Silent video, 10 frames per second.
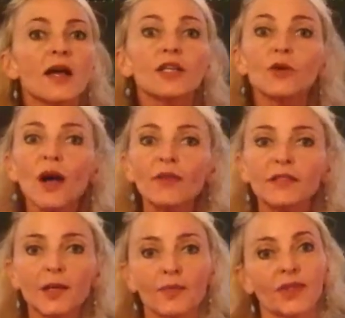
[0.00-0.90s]
You have
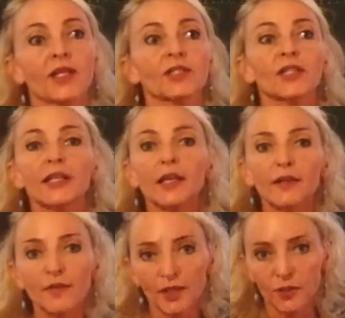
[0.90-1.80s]
something to
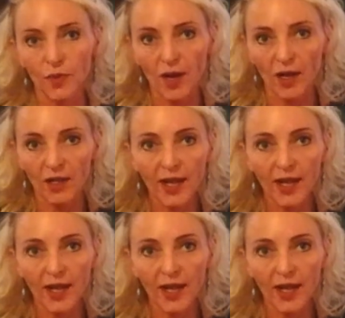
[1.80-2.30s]
give as well,